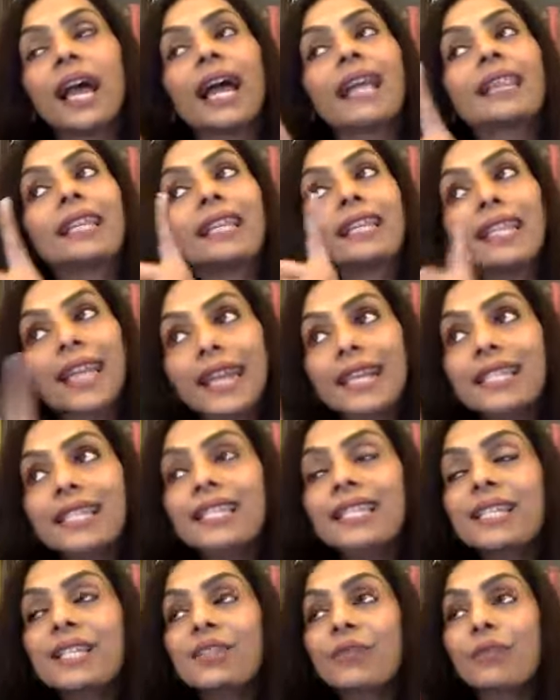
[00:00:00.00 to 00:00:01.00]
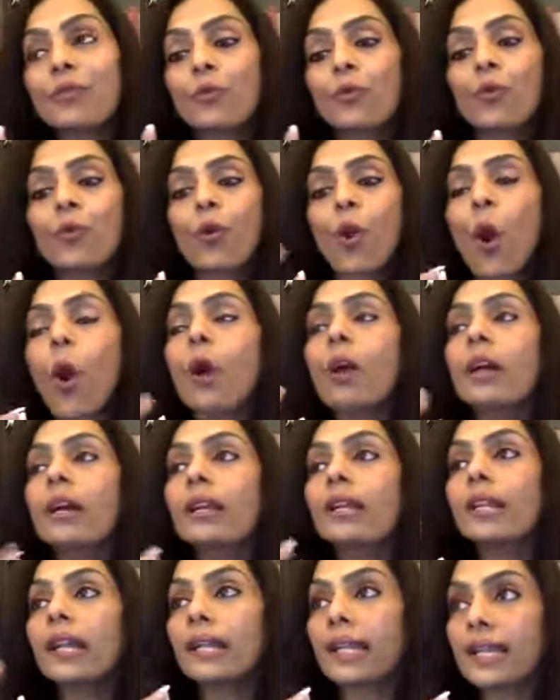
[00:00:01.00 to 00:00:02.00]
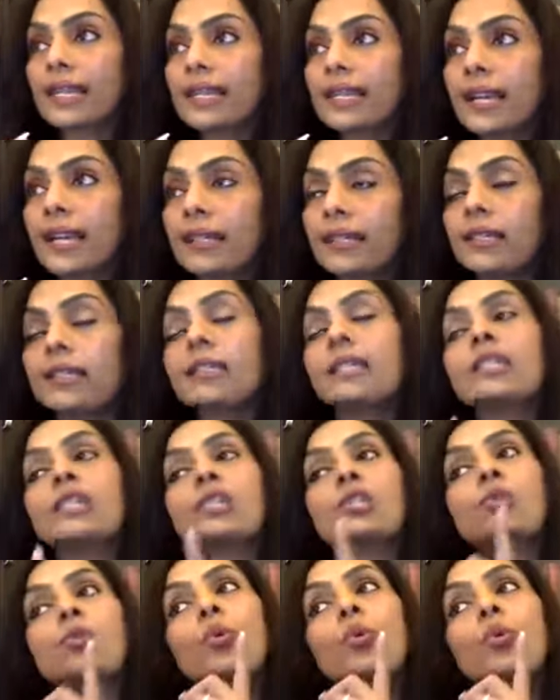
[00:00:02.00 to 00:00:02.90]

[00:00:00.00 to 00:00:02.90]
And the next is, if you conquer that anxiety,